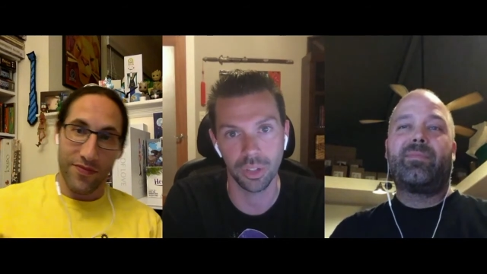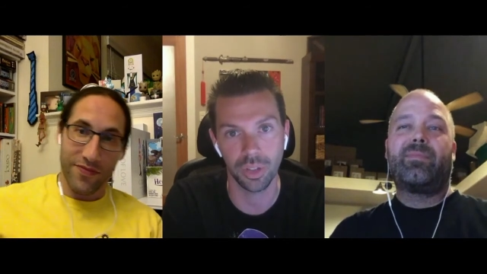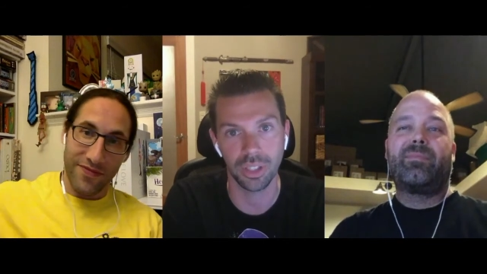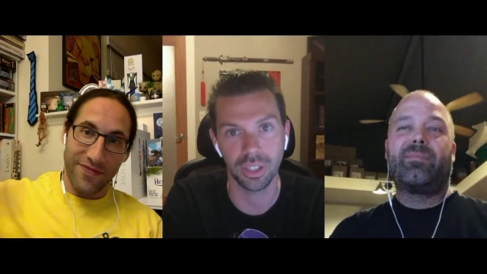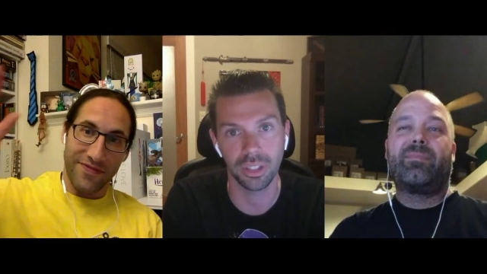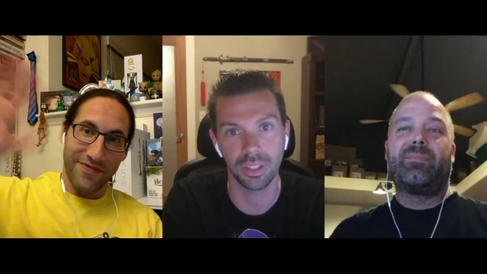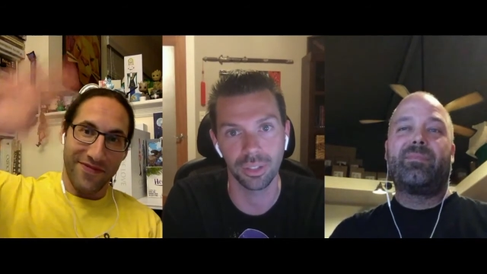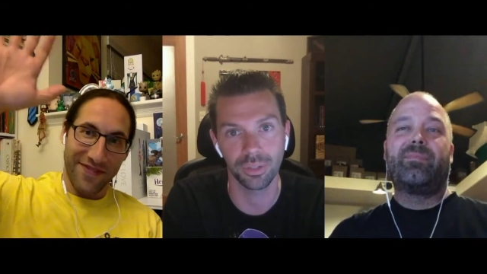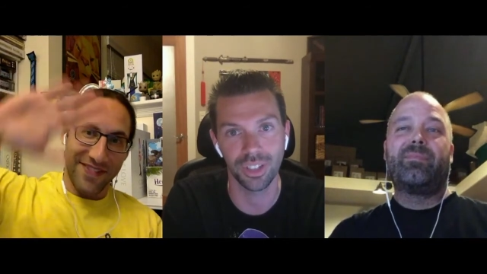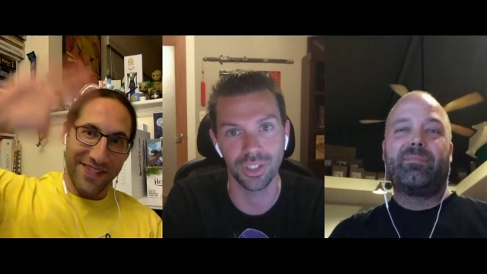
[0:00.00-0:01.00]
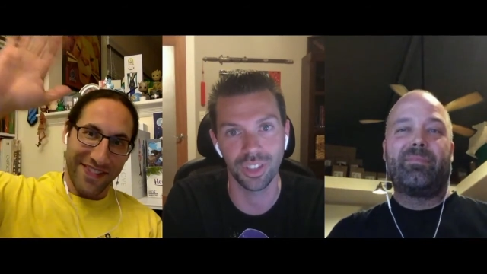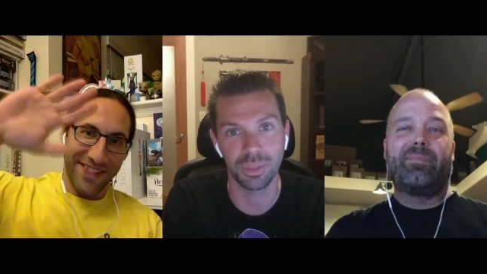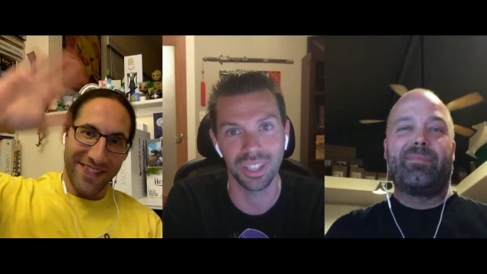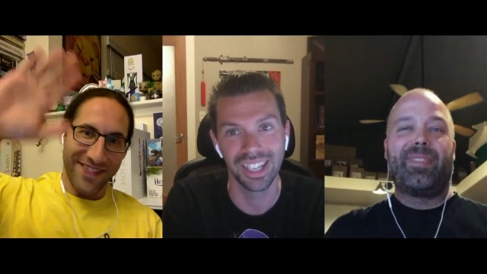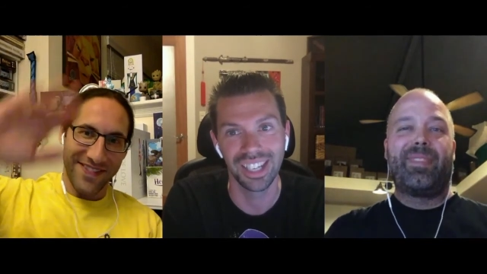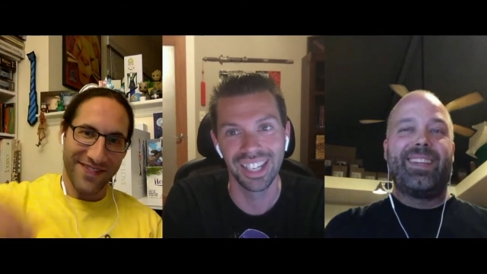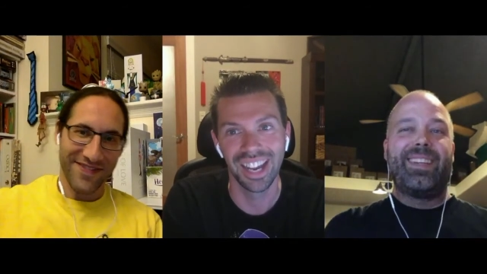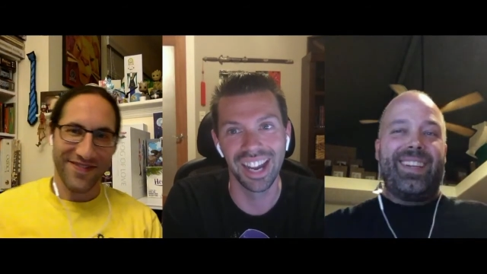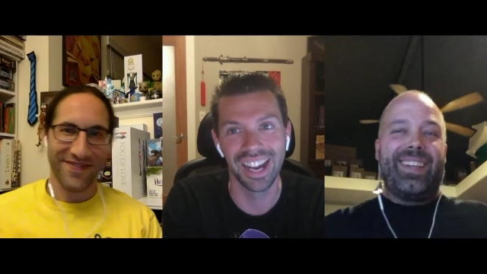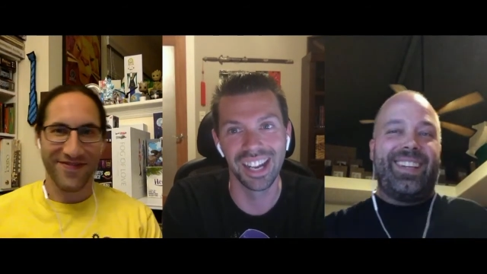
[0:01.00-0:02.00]
Speaker 1: who I trusted friendships.
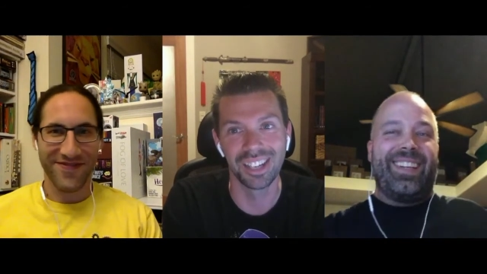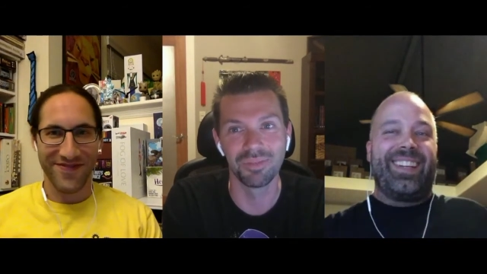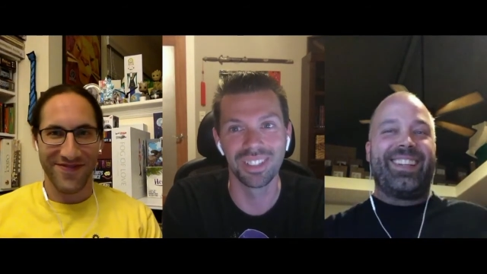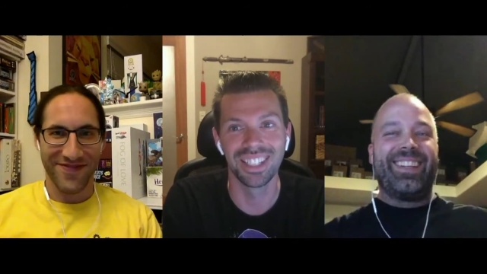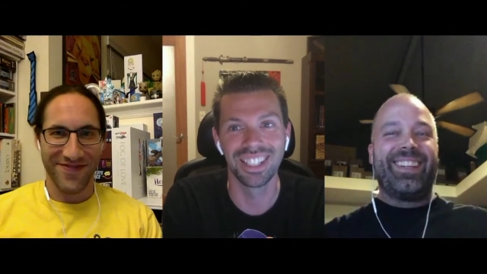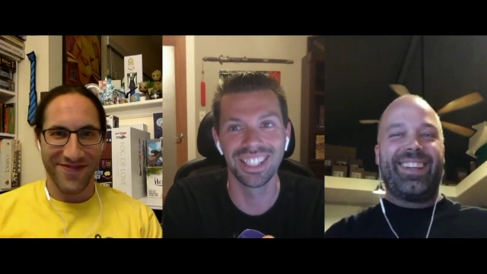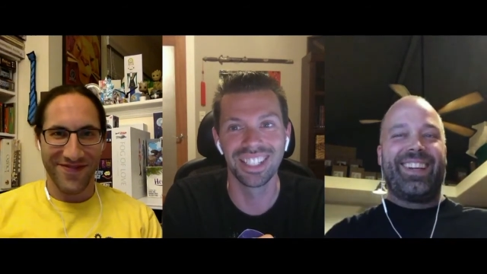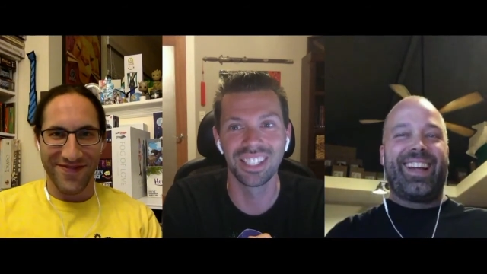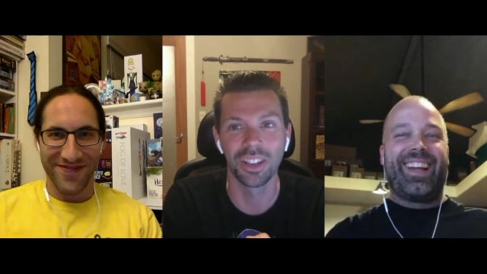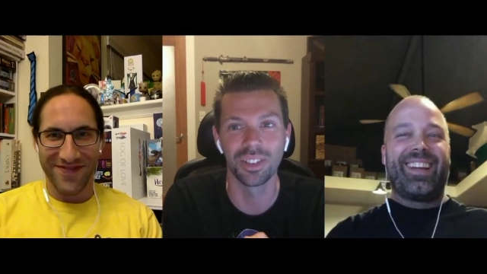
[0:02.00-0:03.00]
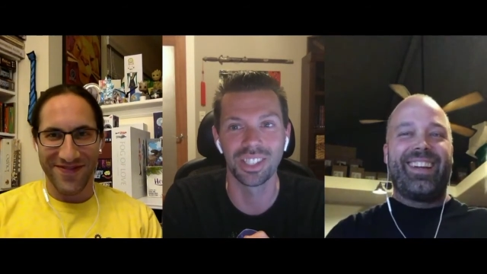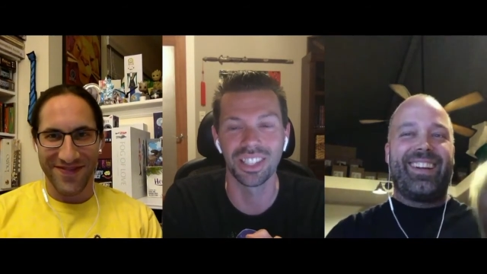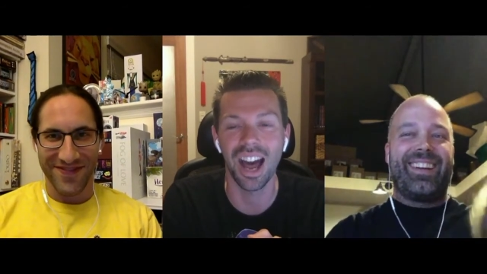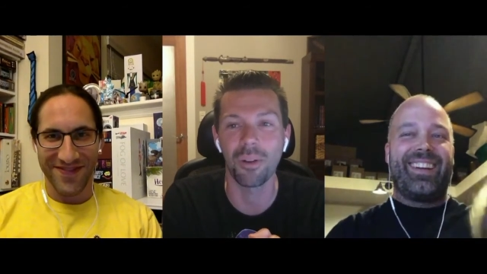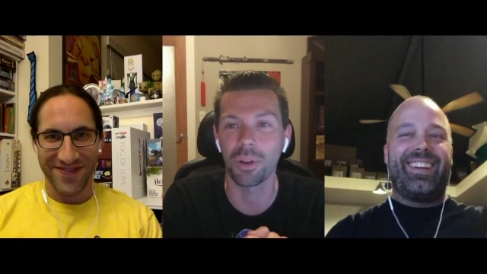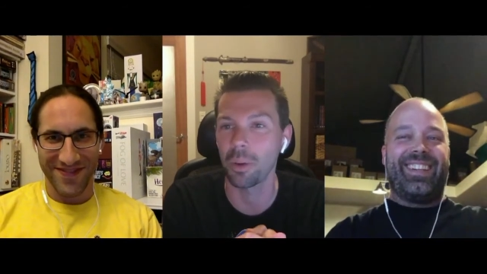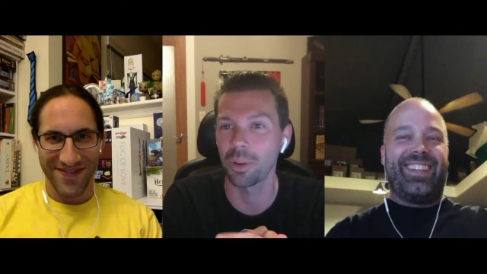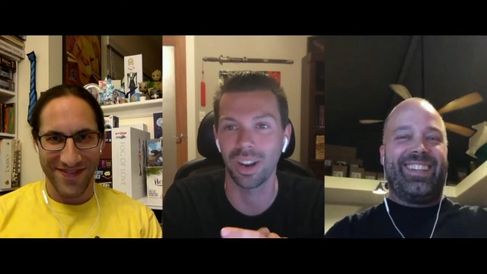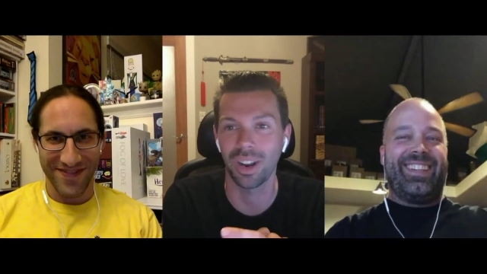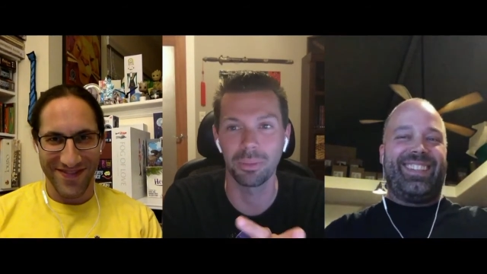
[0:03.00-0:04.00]
Um, so it's not what
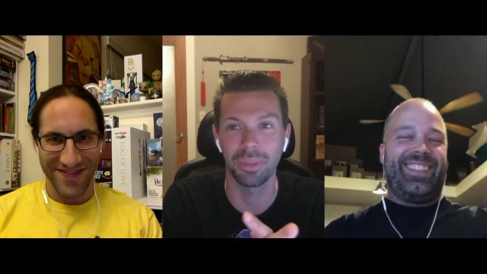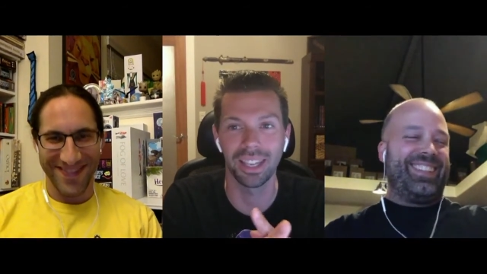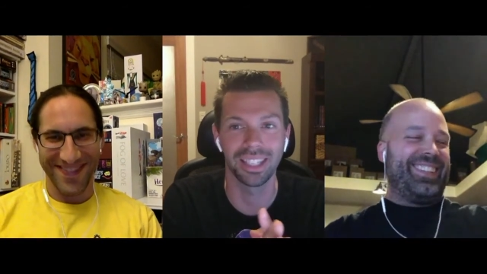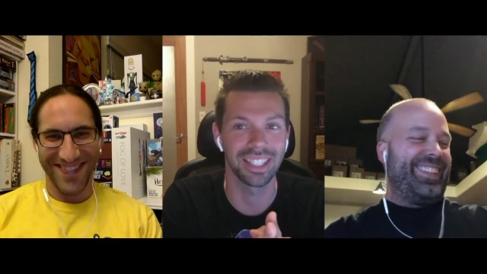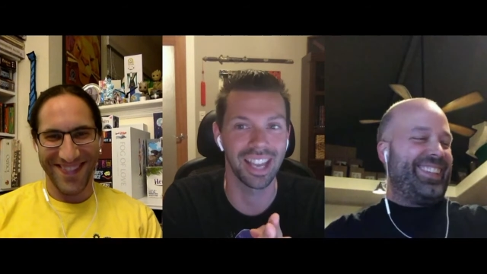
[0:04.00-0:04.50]
I would